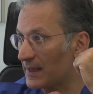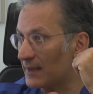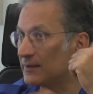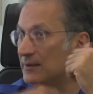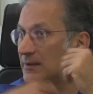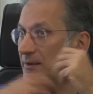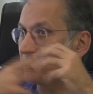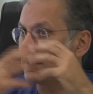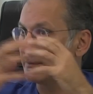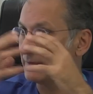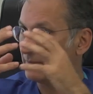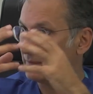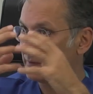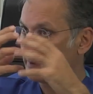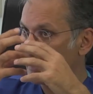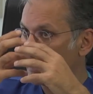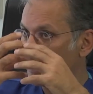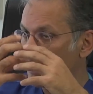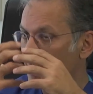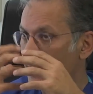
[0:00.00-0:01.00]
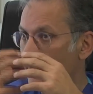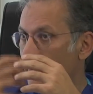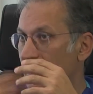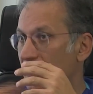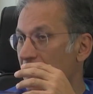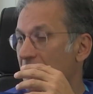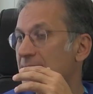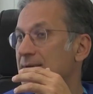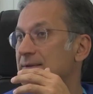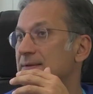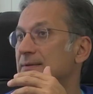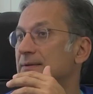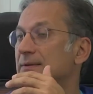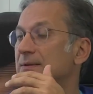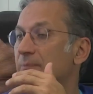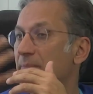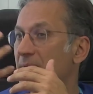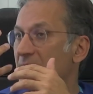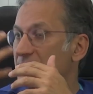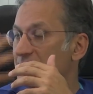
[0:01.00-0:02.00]
and they have an
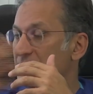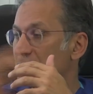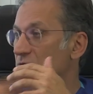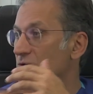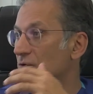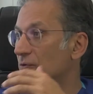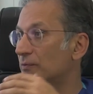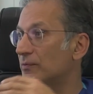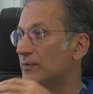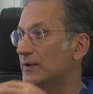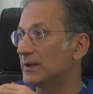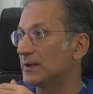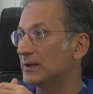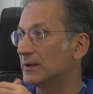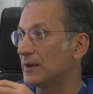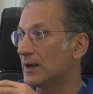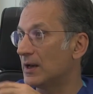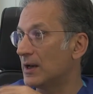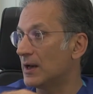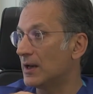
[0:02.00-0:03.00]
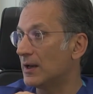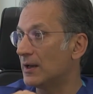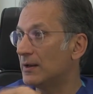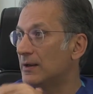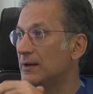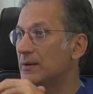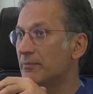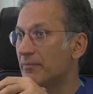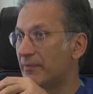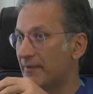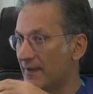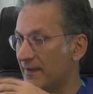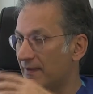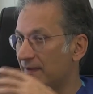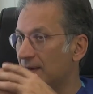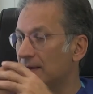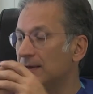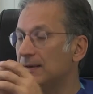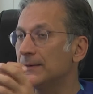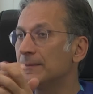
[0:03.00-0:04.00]
excellent passage of the
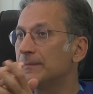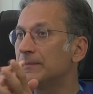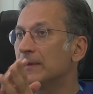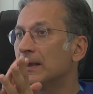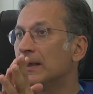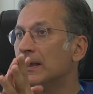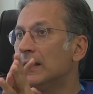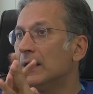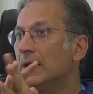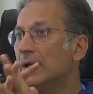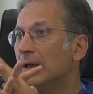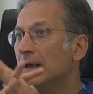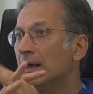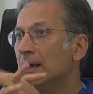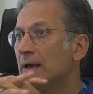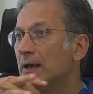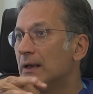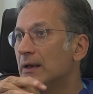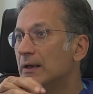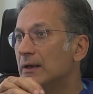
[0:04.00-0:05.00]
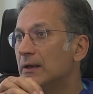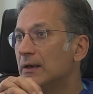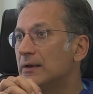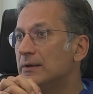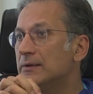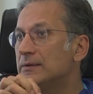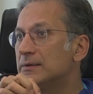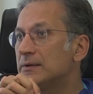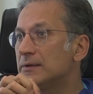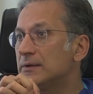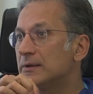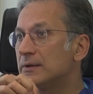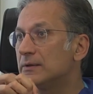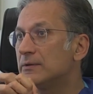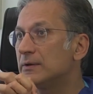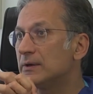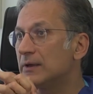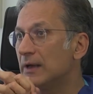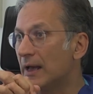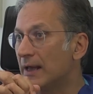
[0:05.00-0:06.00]
breathing.
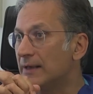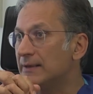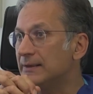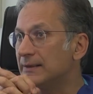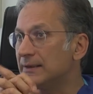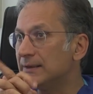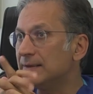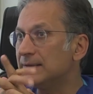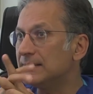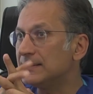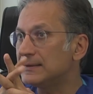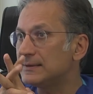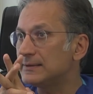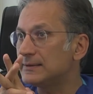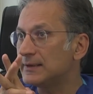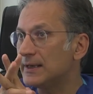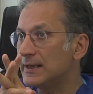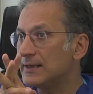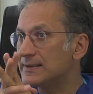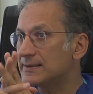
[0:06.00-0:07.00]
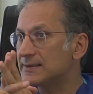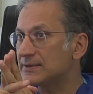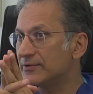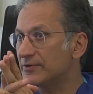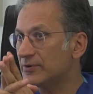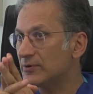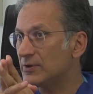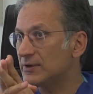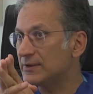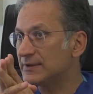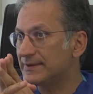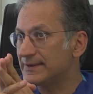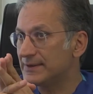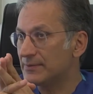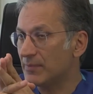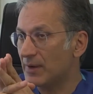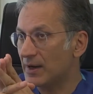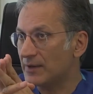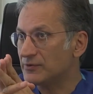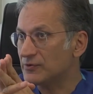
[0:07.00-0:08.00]
And it takes three
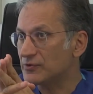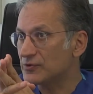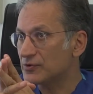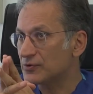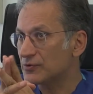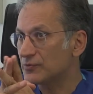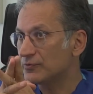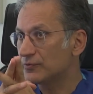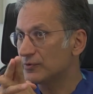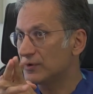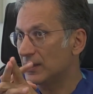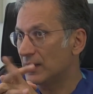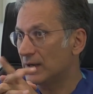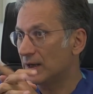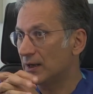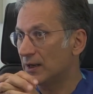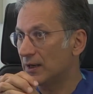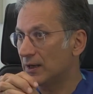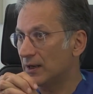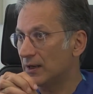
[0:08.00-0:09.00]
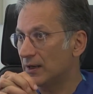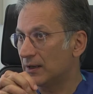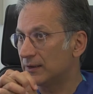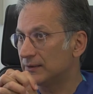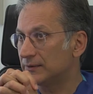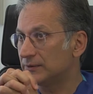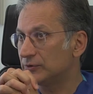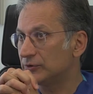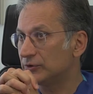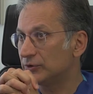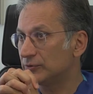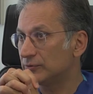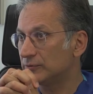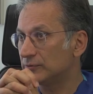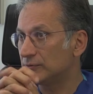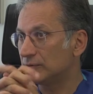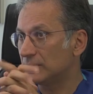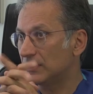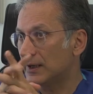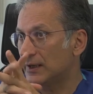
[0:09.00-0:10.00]
months
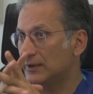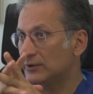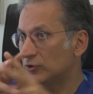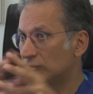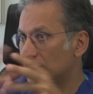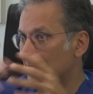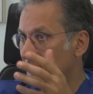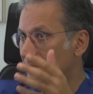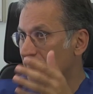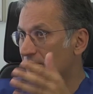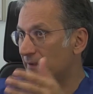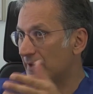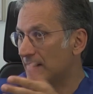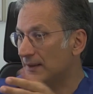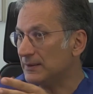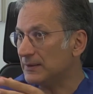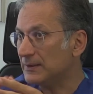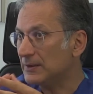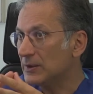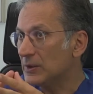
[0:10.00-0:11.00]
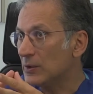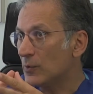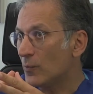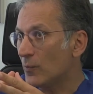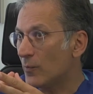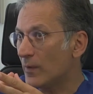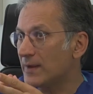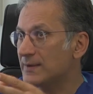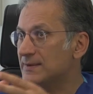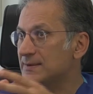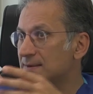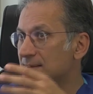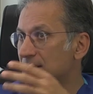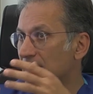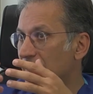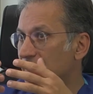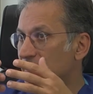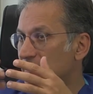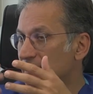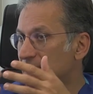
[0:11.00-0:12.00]
to get well. Once
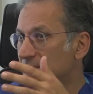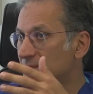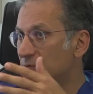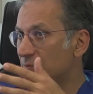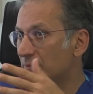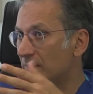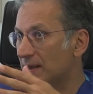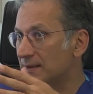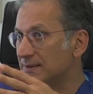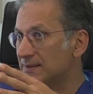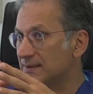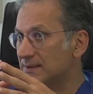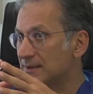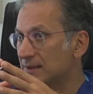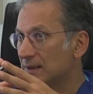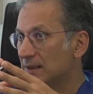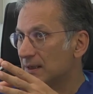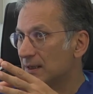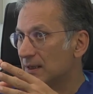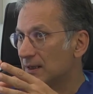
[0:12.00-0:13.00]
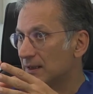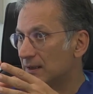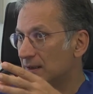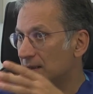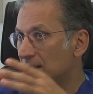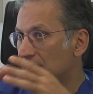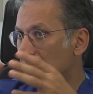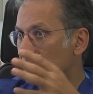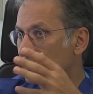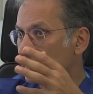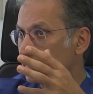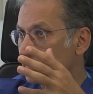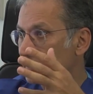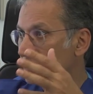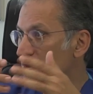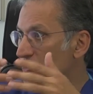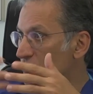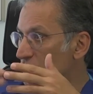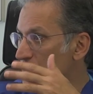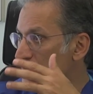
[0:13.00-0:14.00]
after 3 months, the
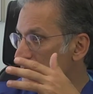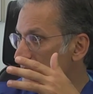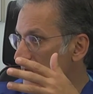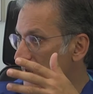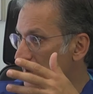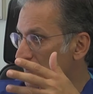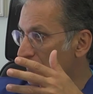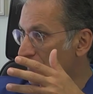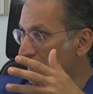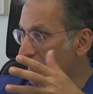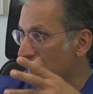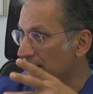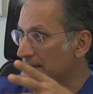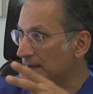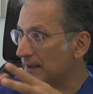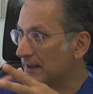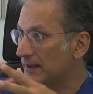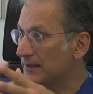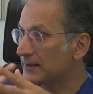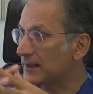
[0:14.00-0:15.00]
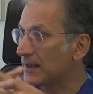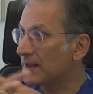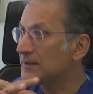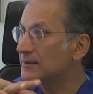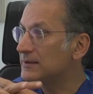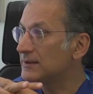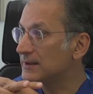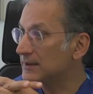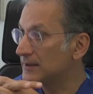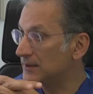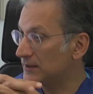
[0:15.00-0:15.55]
tissues get well, and then